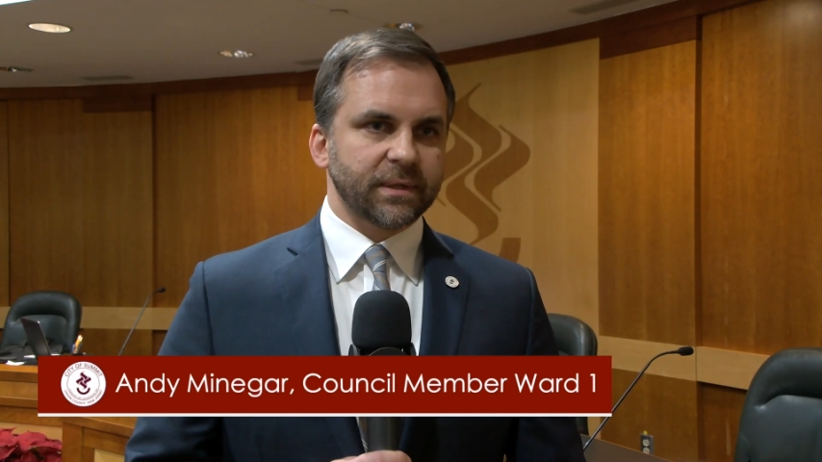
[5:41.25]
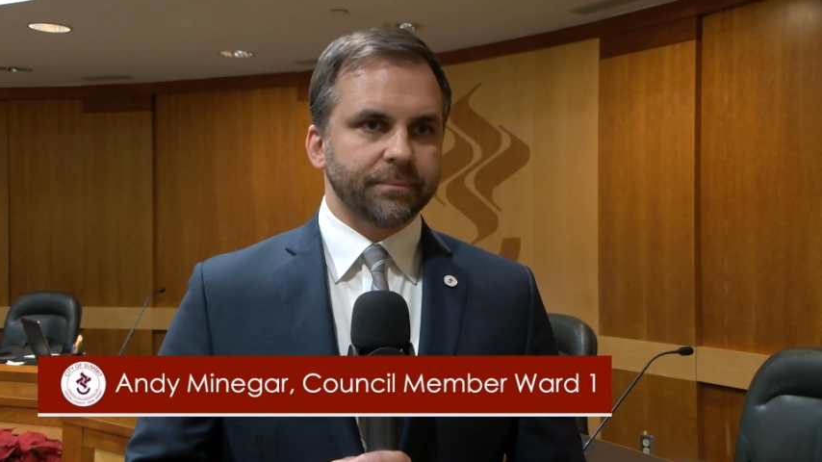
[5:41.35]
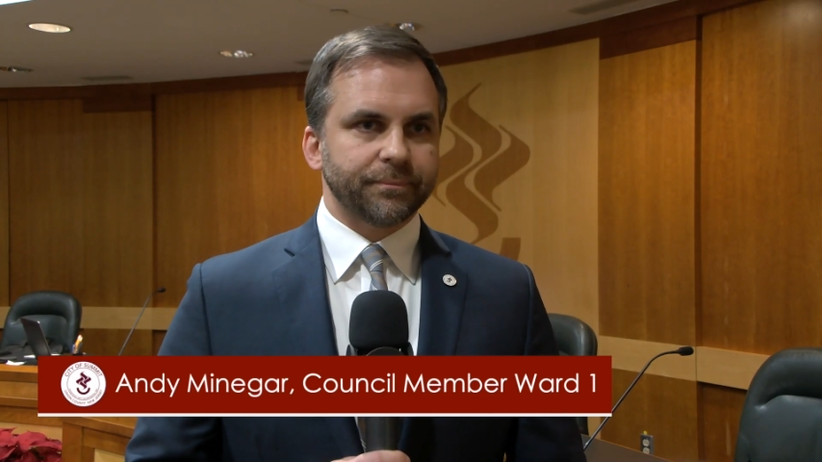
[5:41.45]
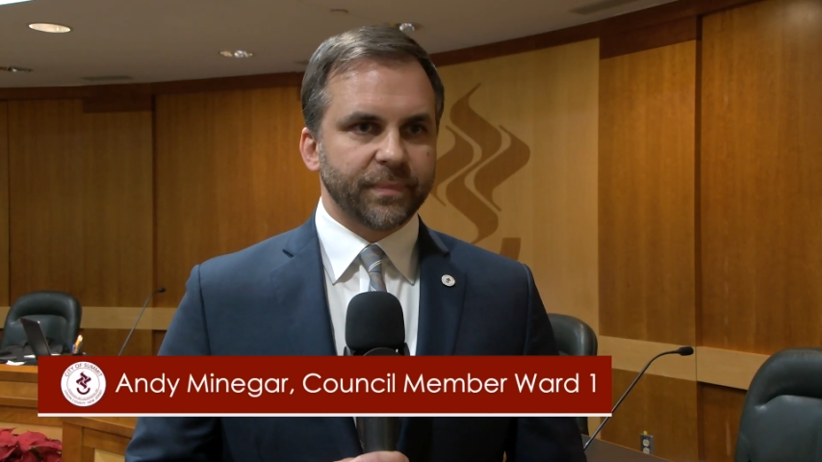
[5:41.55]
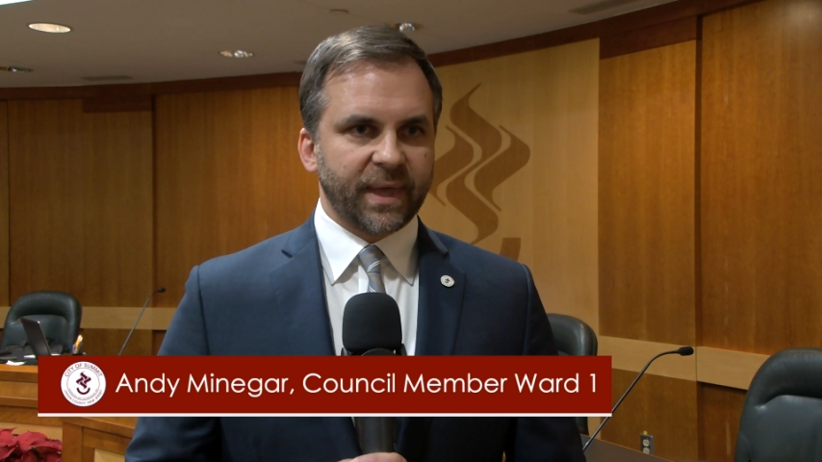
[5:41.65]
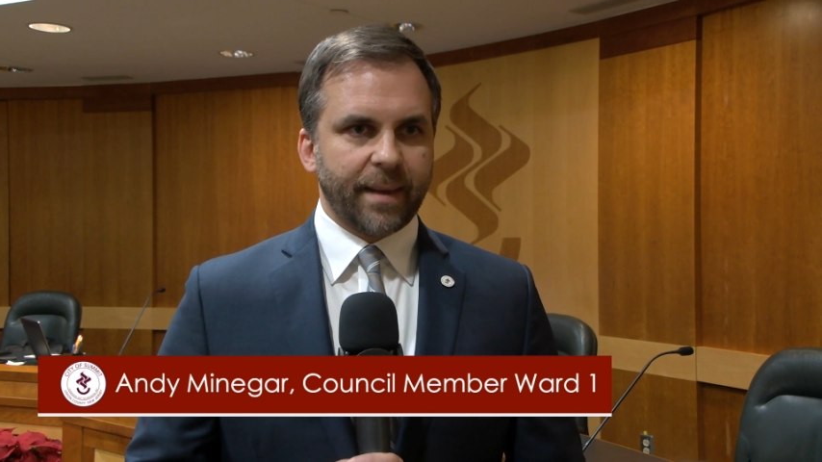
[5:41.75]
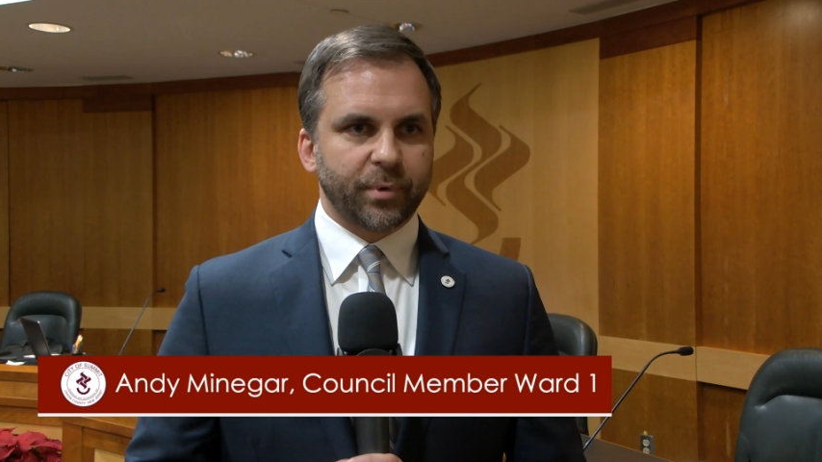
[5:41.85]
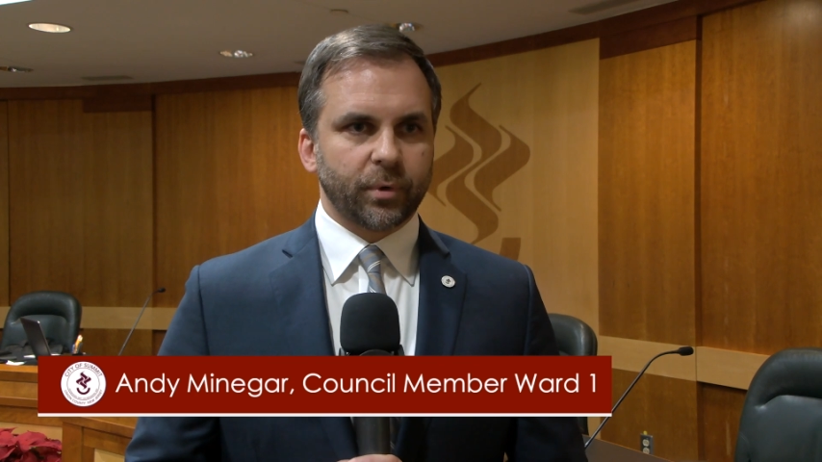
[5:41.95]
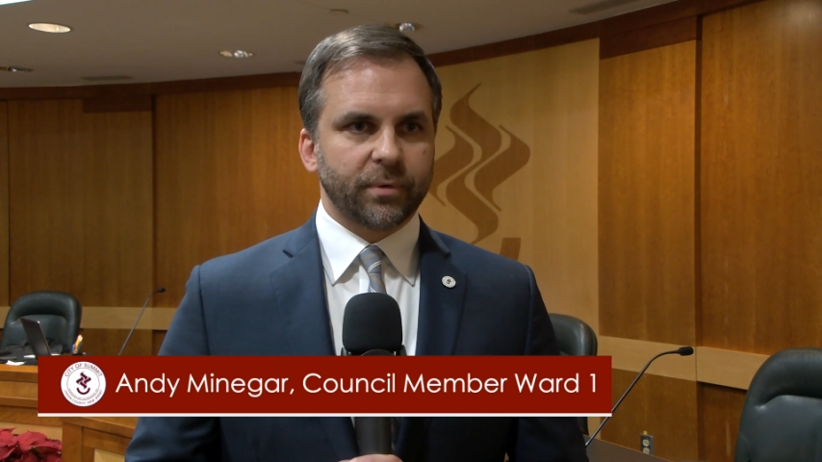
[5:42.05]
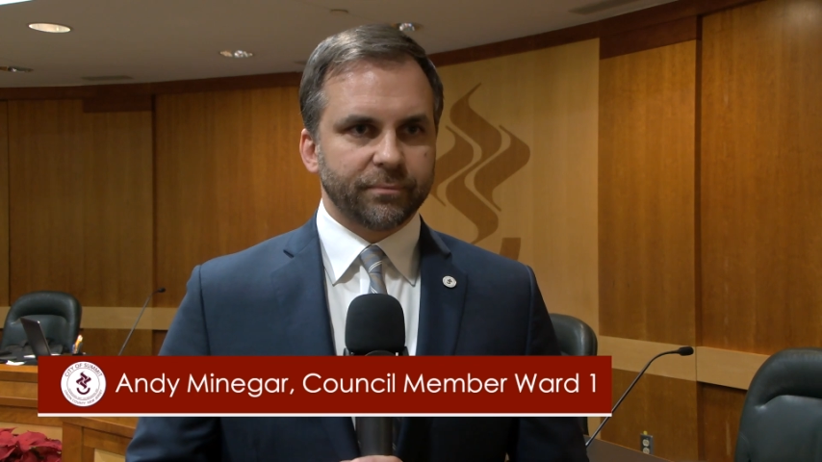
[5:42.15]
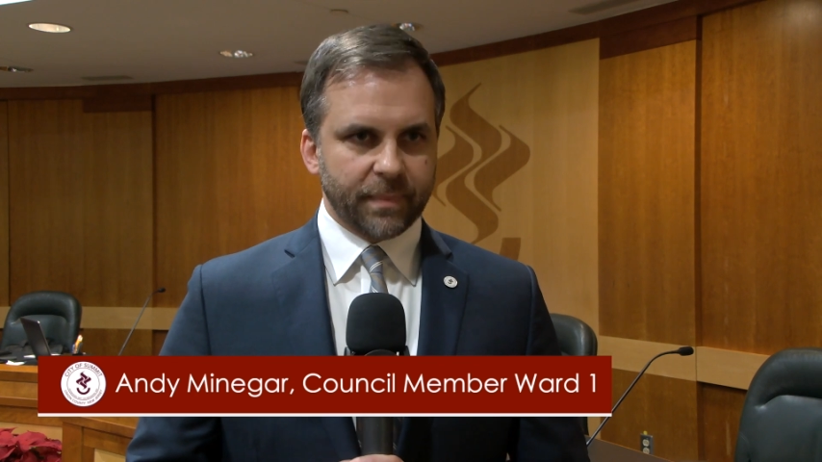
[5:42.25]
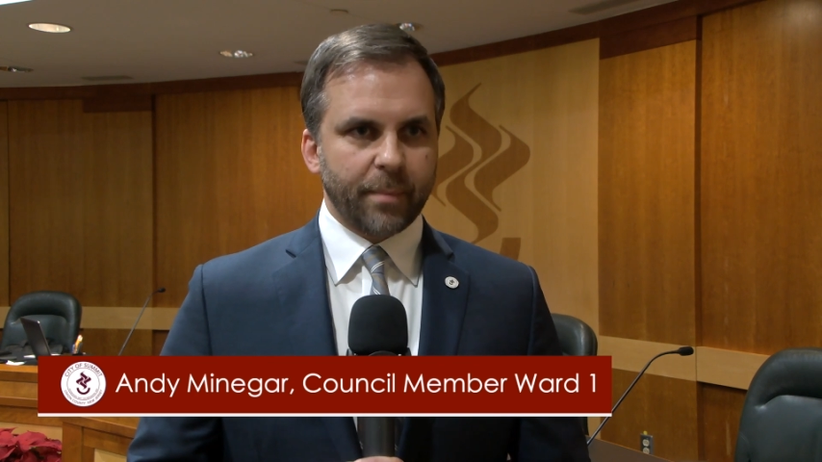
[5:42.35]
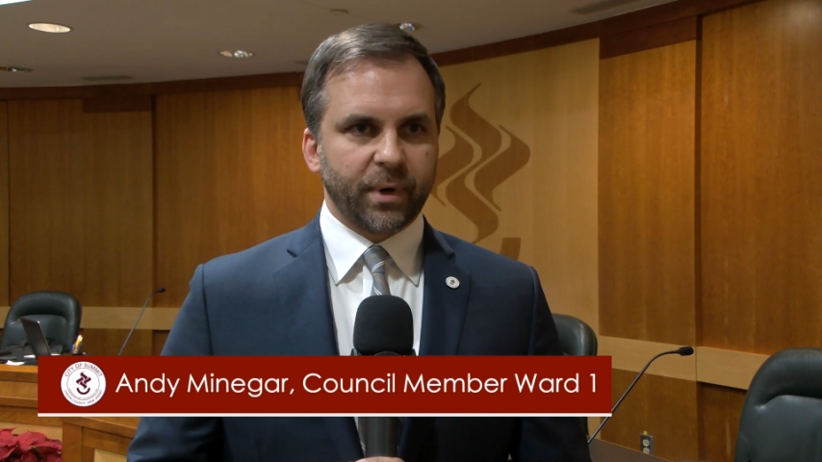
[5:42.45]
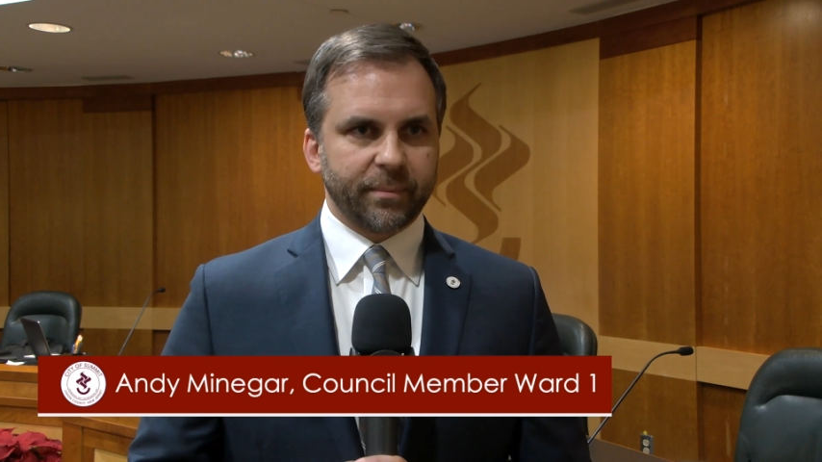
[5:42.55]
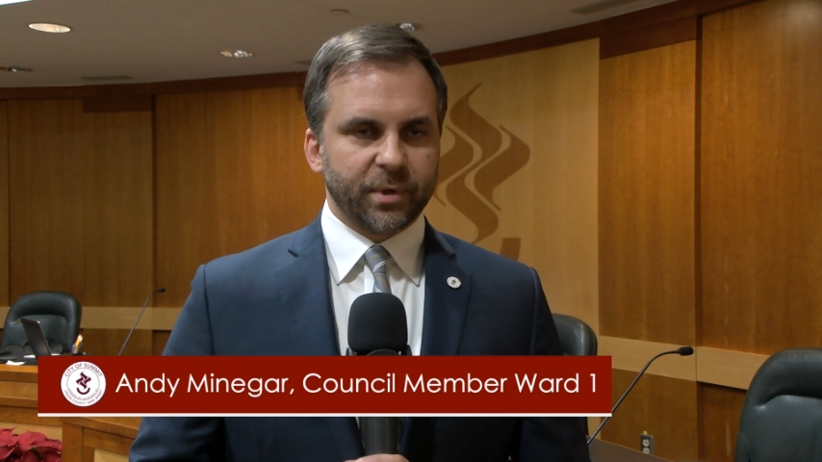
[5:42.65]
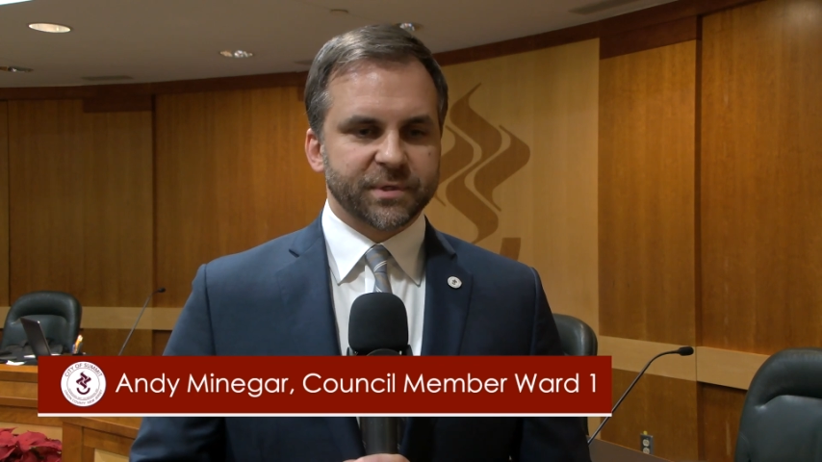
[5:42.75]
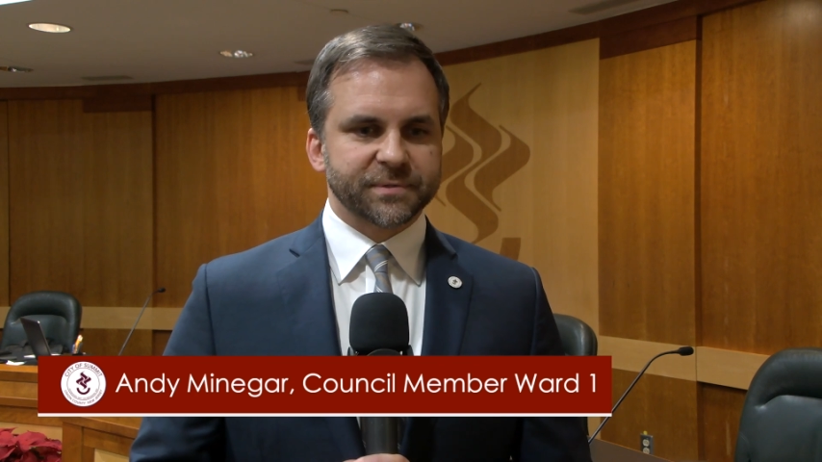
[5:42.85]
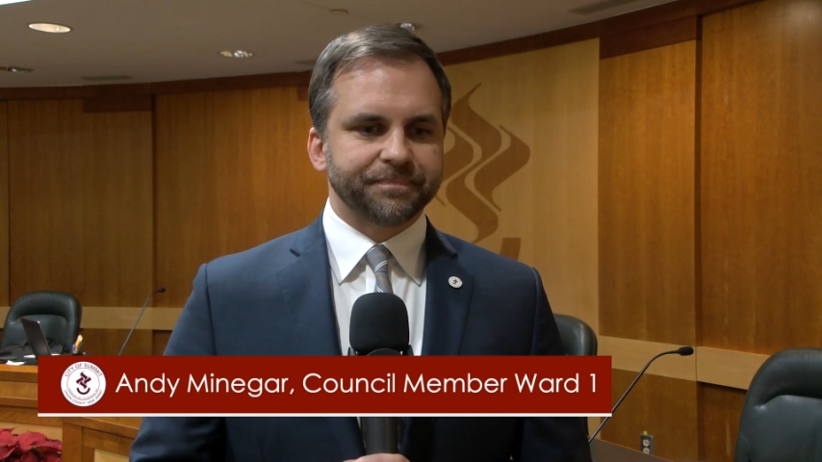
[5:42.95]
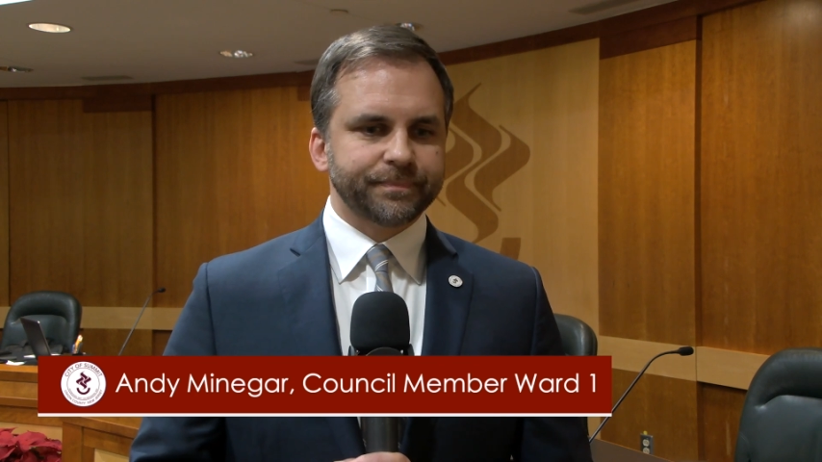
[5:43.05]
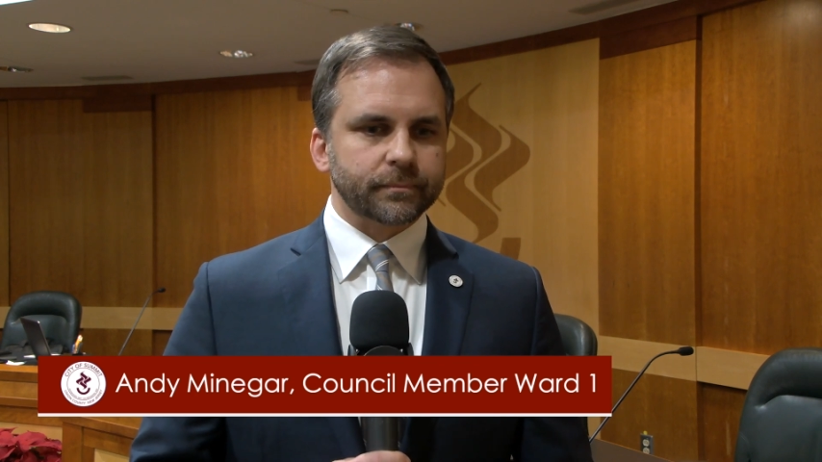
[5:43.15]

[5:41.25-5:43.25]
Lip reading: the capital and operating budgets,